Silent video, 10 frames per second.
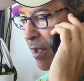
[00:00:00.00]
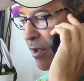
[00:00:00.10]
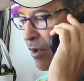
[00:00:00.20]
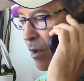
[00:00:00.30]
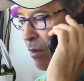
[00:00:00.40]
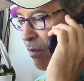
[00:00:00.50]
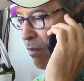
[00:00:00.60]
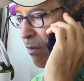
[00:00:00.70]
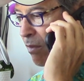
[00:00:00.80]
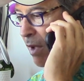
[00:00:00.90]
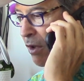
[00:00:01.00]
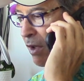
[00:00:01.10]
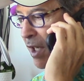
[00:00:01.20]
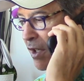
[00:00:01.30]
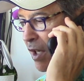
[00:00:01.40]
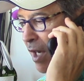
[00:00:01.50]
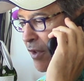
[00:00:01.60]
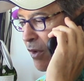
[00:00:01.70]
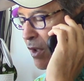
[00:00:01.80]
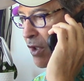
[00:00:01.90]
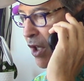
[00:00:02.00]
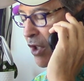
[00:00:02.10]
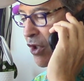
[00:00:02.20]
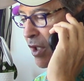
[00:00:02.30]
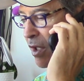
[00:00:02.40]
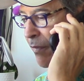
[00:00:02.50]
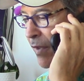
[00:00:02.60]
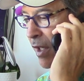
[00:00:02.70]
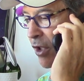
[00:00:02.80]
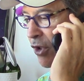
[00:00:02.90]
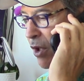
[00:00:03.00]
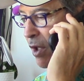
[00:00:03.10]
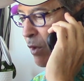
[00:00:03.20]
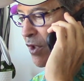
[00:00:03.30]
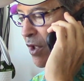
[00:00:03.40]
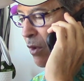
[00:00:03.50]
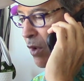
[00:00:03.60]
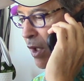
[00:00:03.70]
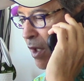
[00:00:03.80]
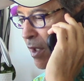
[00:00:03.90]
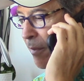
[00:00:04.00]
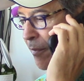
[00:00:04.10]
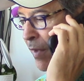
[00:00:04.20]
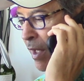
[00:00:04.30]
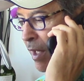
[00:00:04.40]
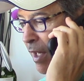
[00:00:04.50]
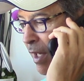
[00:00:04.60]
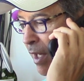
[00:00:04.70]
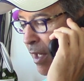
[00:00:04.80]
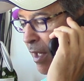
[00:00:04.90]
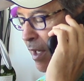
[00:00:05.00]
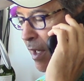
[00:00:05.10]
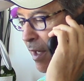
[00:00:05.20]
So you need a doctor to touch it, show you what's going on, and